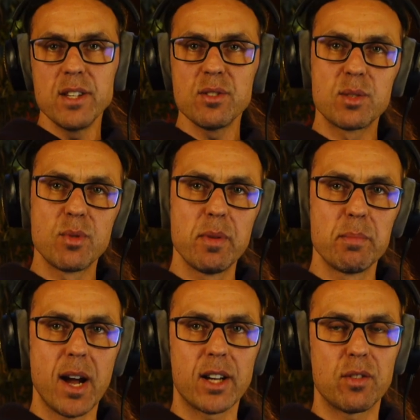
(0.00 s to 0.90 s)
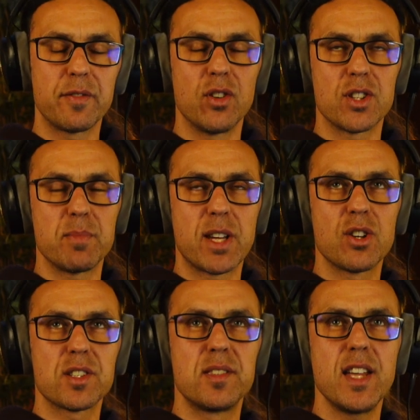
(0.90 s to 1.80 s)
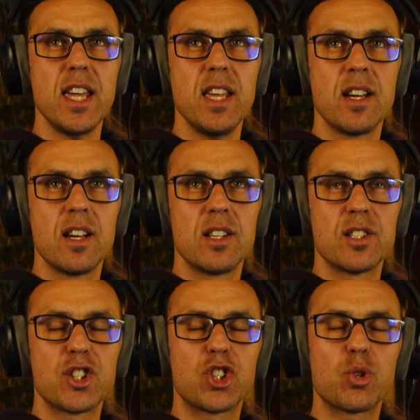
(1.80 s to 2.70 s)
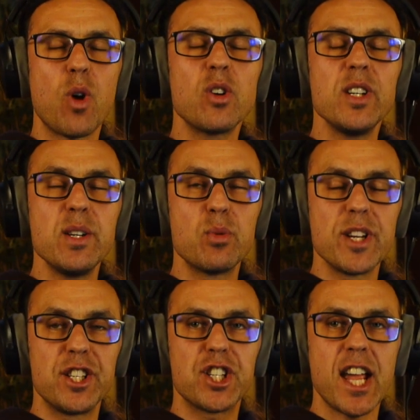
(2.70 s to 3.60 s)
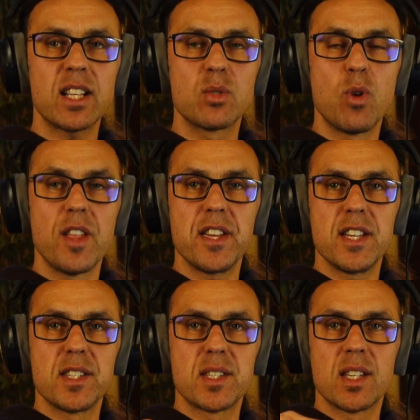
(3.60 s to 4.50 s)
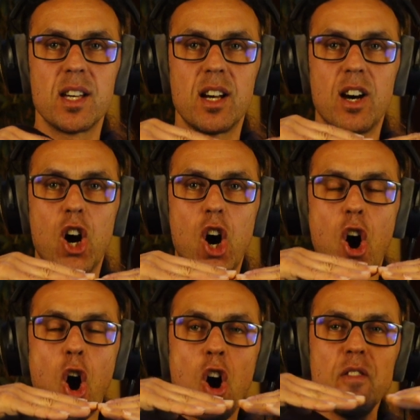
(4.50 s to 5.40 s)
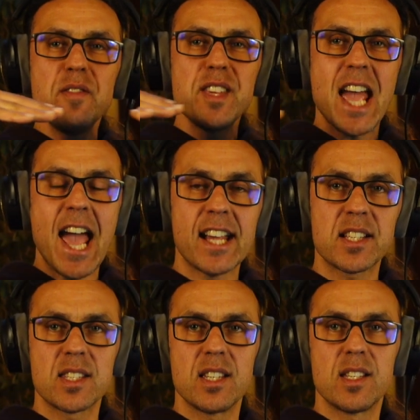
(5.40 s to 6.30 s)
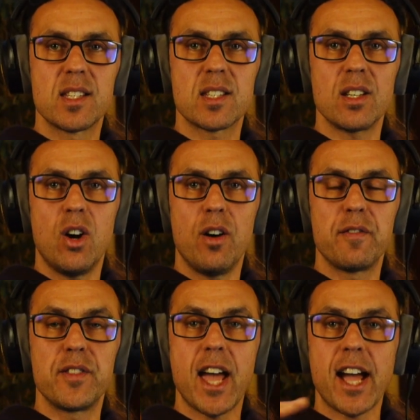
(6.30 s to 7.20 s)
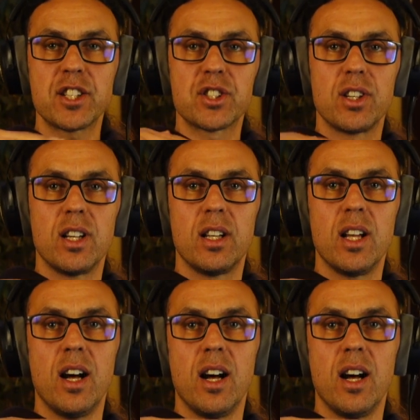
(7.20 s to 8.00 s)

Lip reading: use ribbon microphones because they strongly reject what is on the axis of the actual